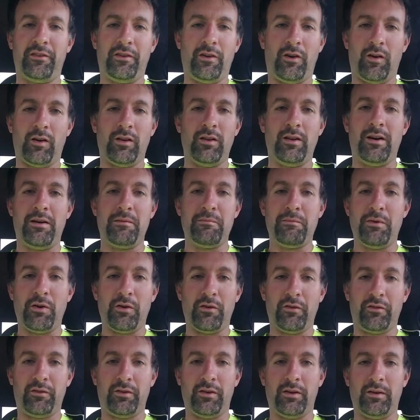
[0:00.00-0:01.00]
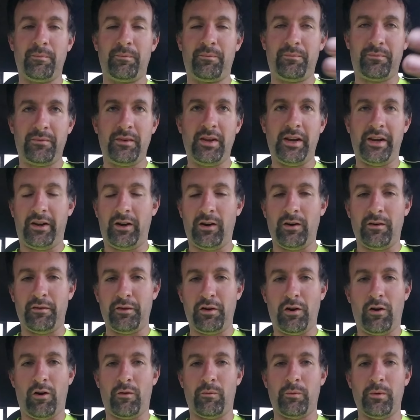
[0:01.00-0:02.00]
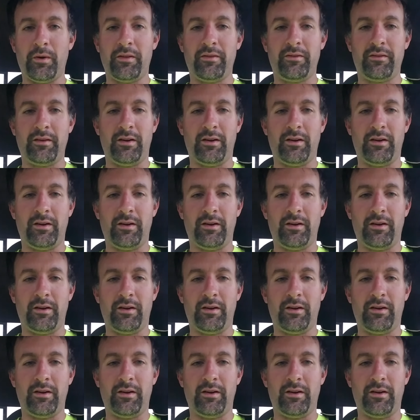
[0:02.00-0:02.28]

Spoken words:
lawnmowers to take care of your yard with.